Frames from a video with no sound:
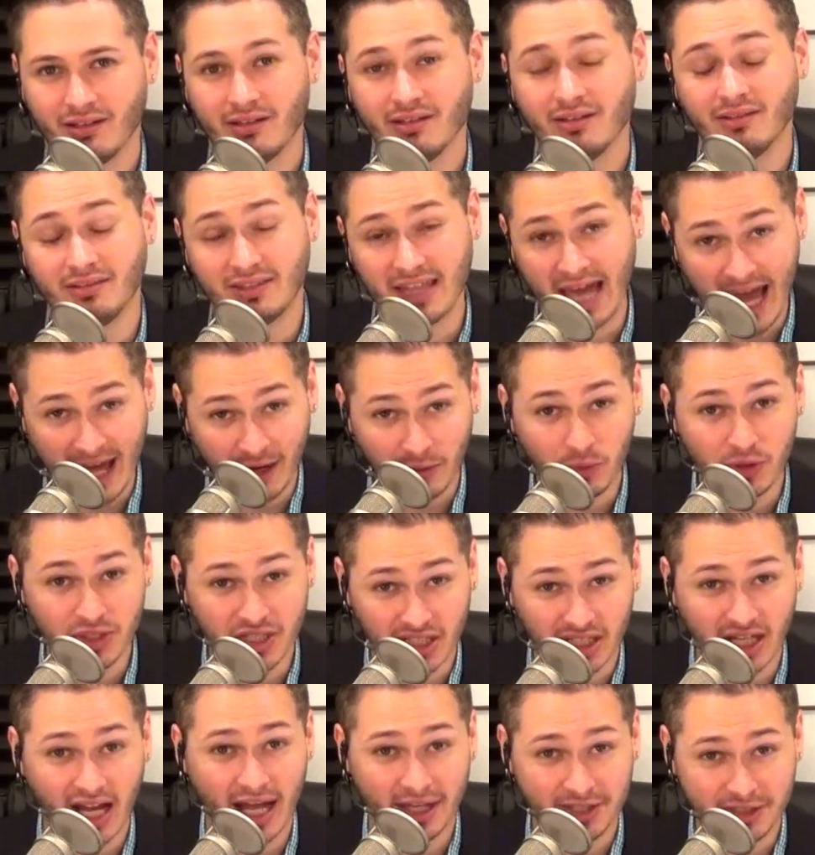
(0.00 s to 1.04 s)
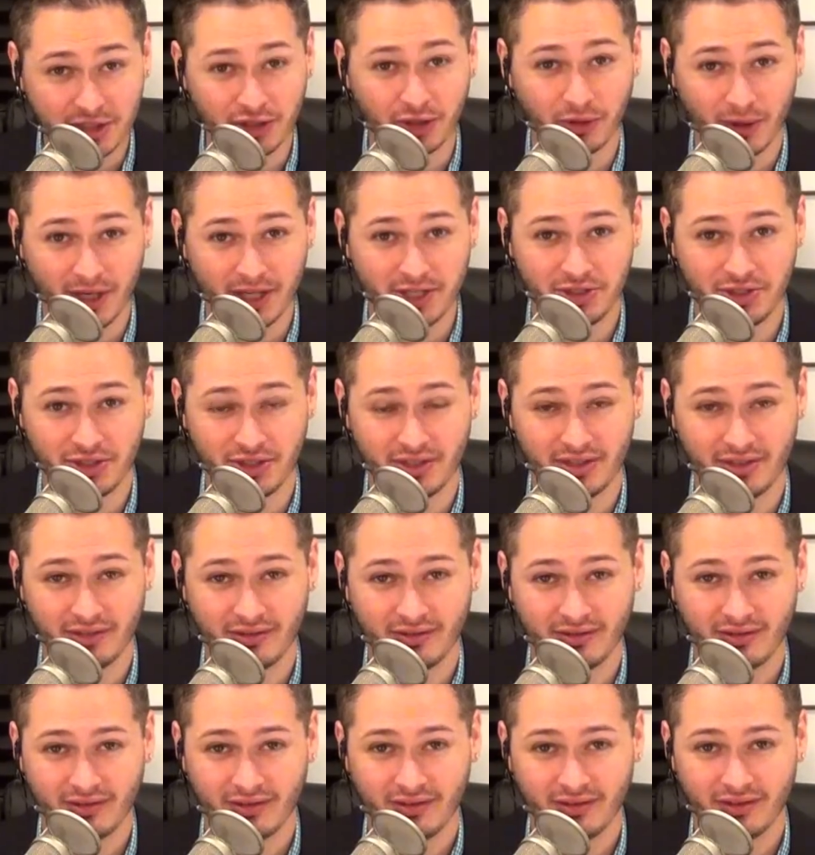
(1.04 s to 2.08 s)
That was a gotcha question
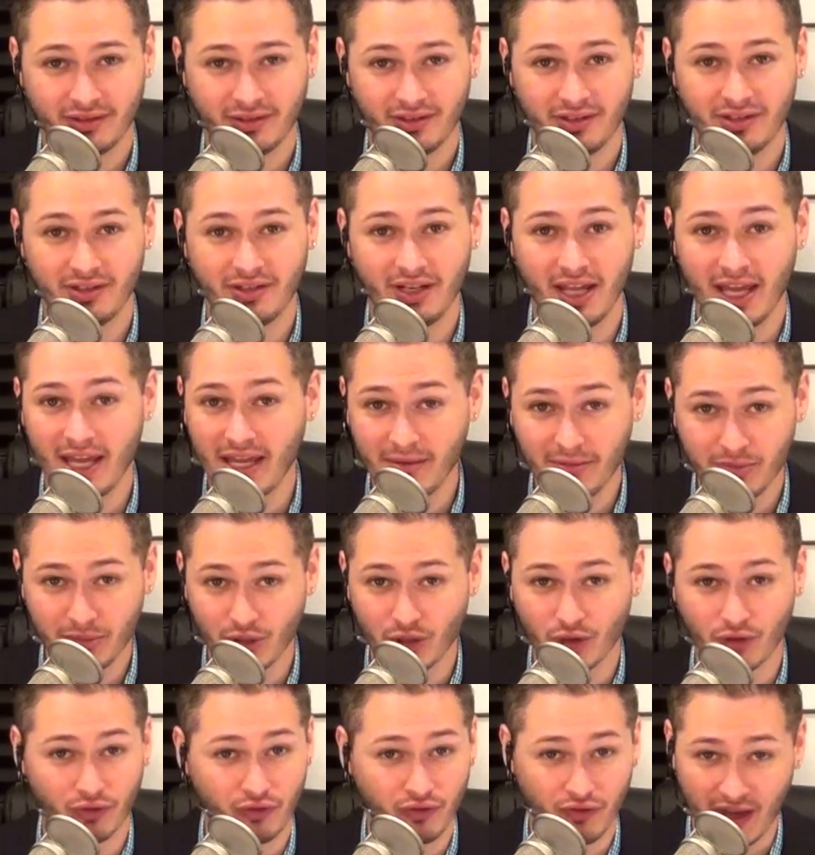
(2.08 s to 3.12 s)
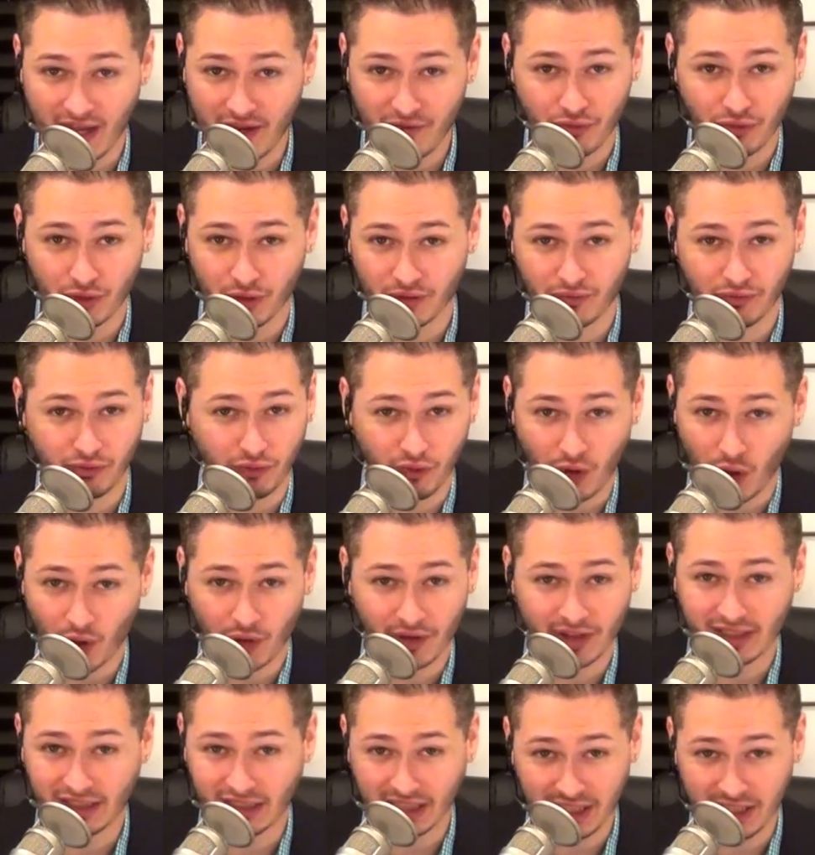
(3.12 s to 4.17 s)
name your favorite
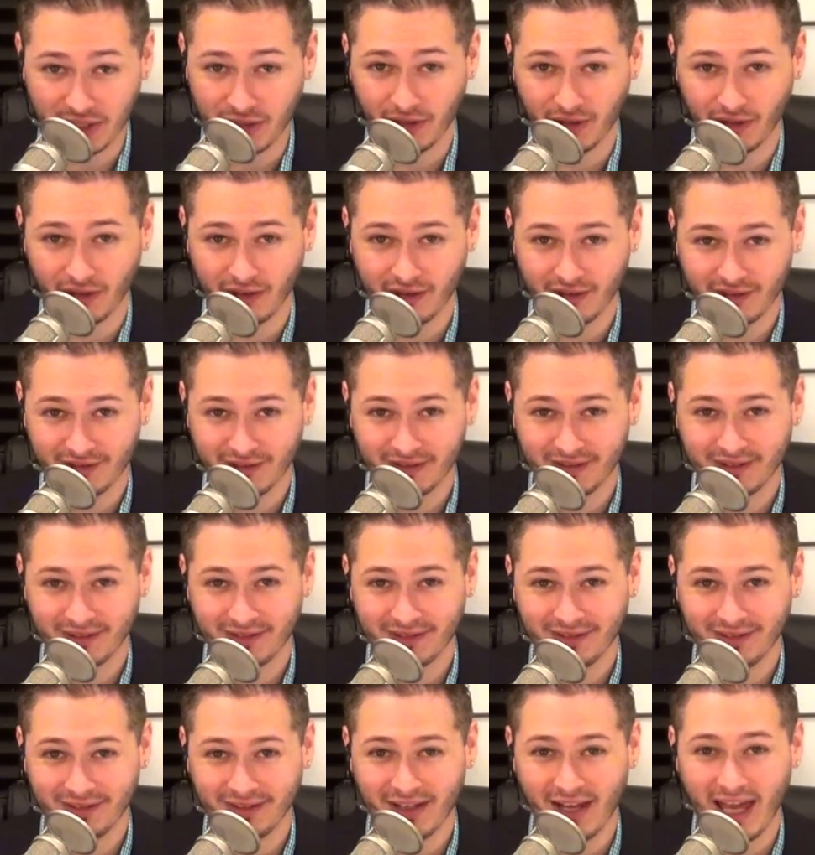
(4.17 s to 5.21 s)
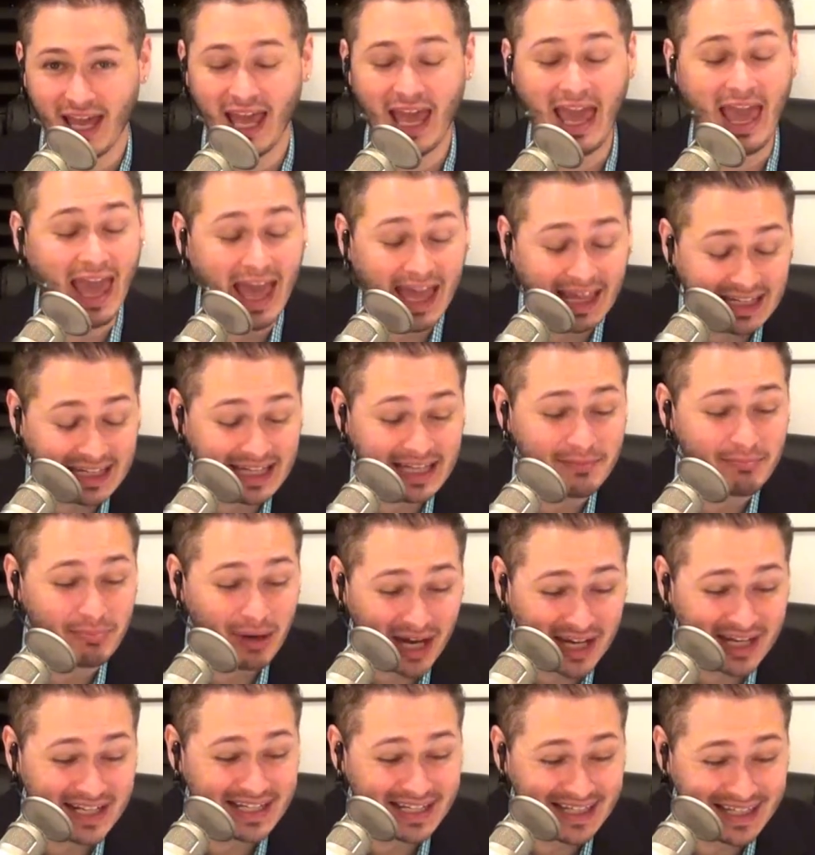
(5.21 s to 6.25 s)
foreign leader.
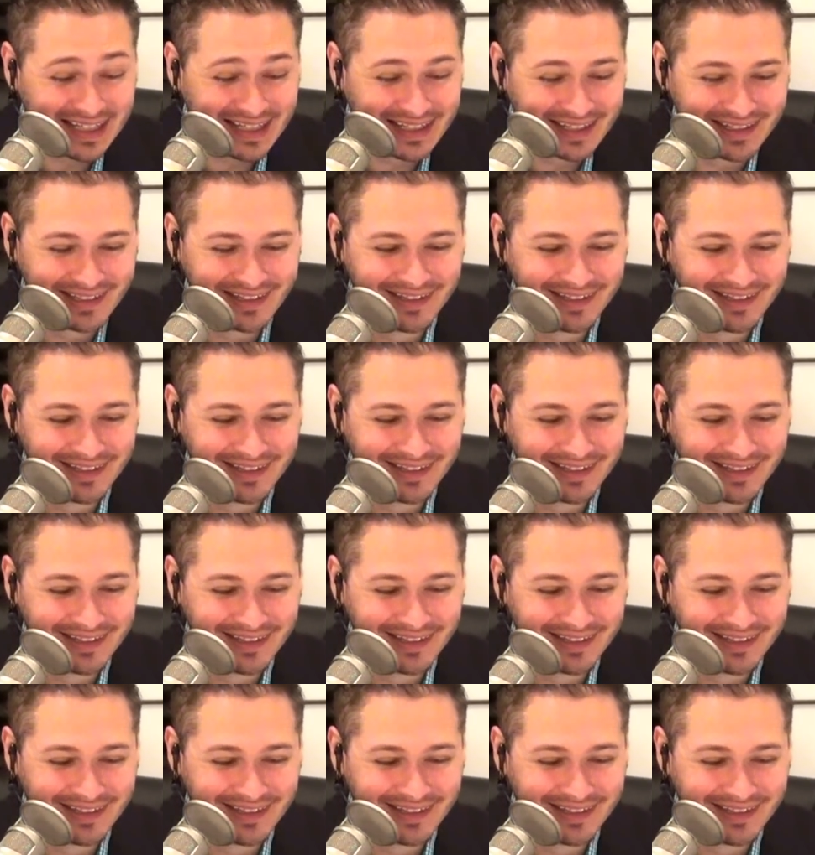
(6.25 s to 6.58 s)
Anybody?